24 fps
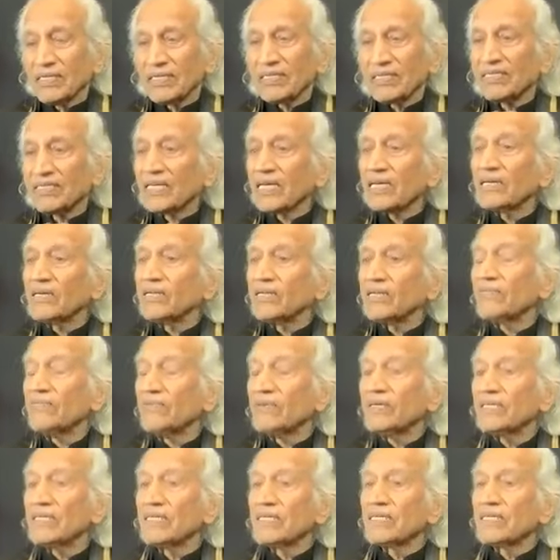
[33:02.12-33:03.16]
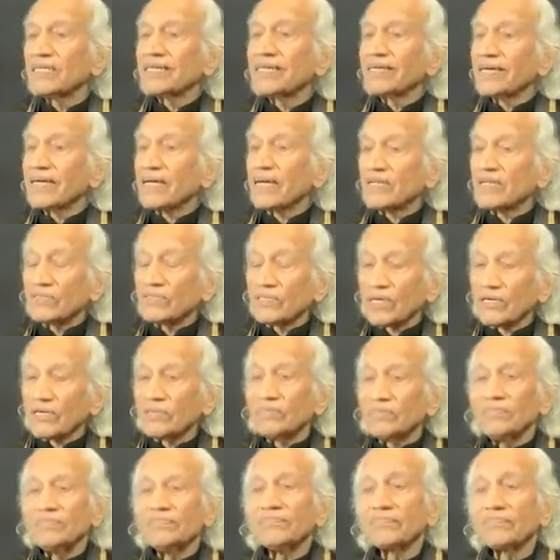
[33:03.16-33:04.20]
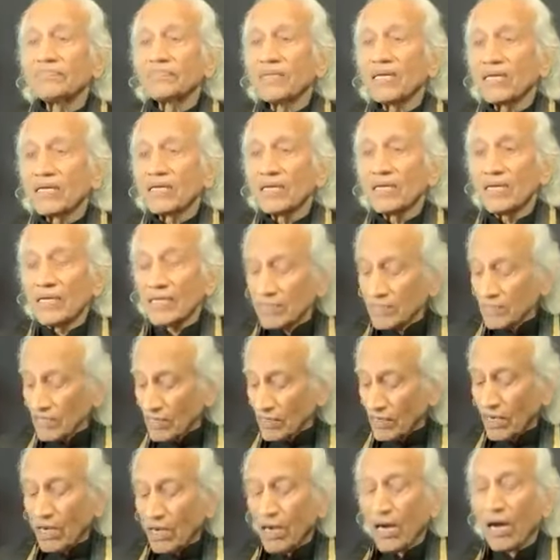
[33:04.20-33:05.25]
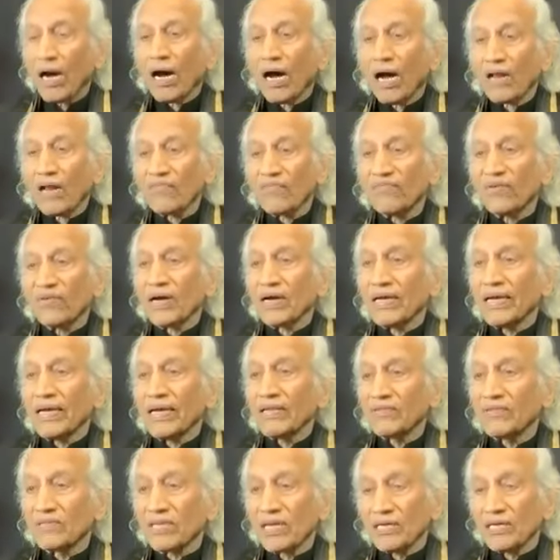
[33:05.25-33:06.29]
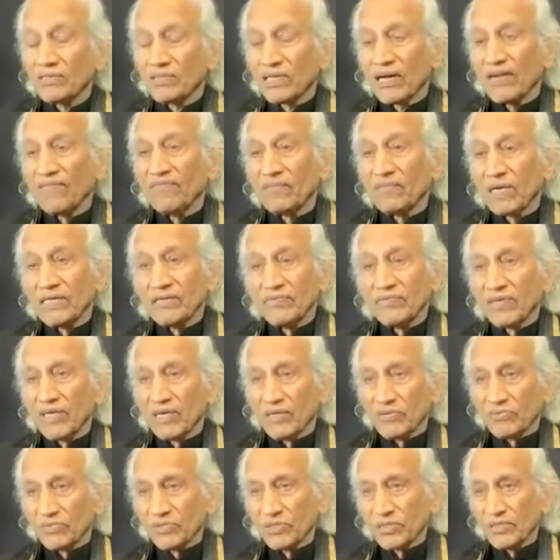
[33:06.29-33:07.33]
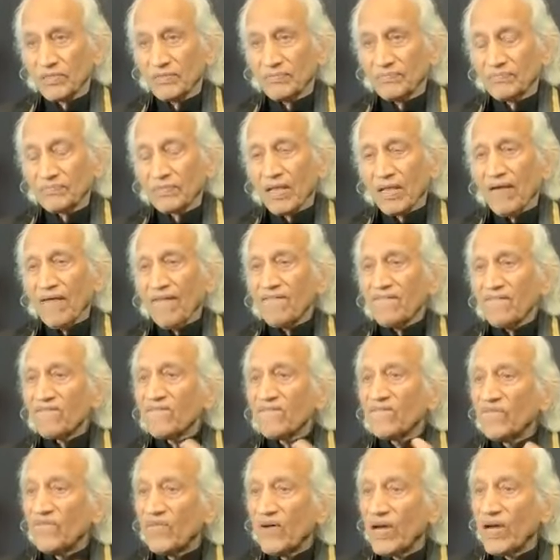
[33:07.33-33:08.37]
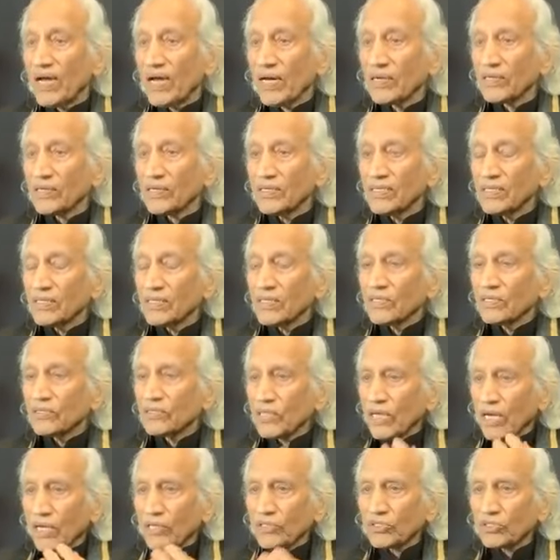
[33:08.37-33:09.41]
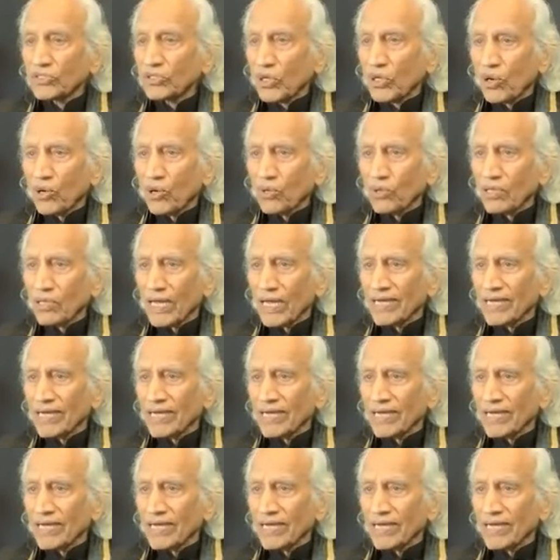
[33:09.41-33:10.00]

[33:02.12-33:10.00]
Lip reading: they live in the alpha and theta brain waves, where they are so